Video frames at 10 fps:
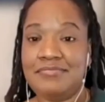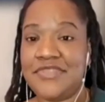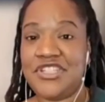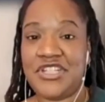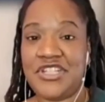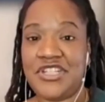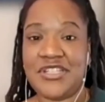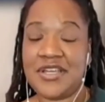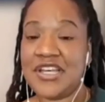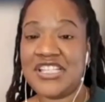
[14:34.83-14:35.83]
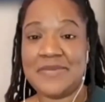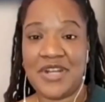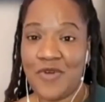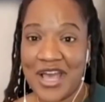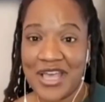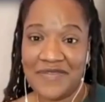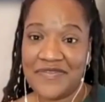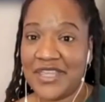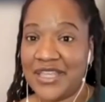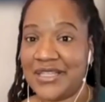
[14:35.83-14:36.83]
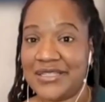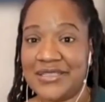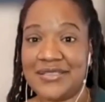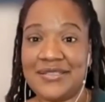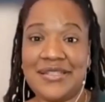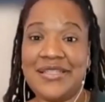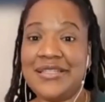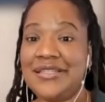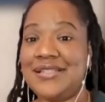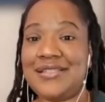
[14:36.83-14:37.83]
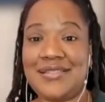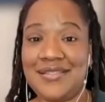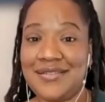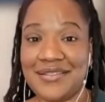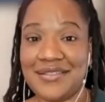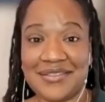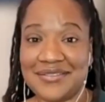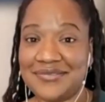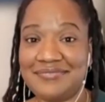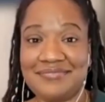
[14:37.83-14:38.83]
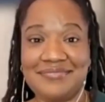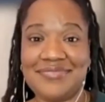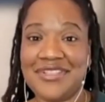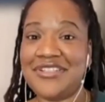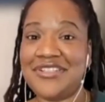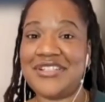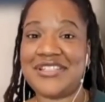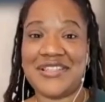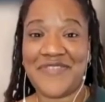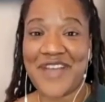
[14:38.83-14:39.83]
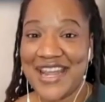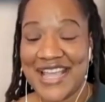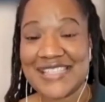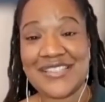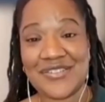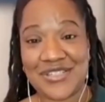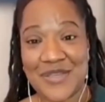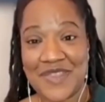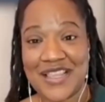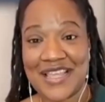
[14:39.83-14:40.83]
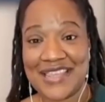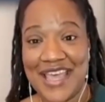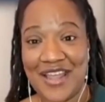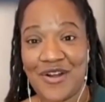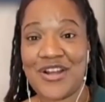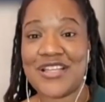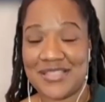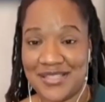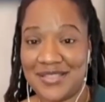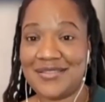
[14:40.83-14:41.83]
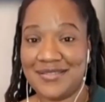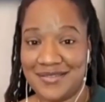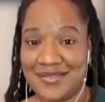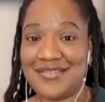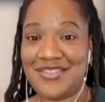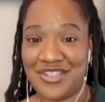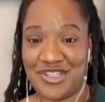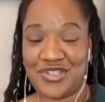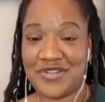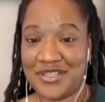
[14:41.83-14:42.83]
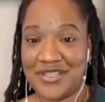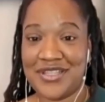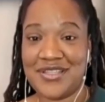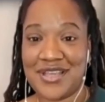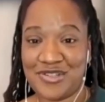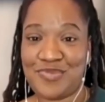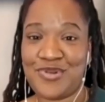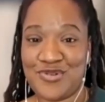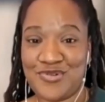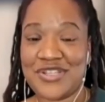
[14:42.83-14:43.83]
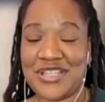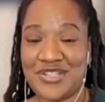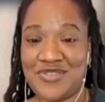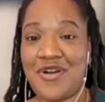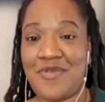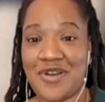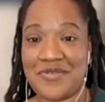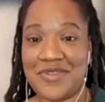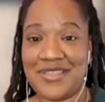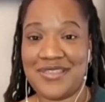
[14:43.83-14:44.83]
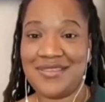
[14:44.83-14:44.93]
just a husband and wife that needs to adjust their finances or something like that? Or is it just strictly entrepreneurs that you all work with?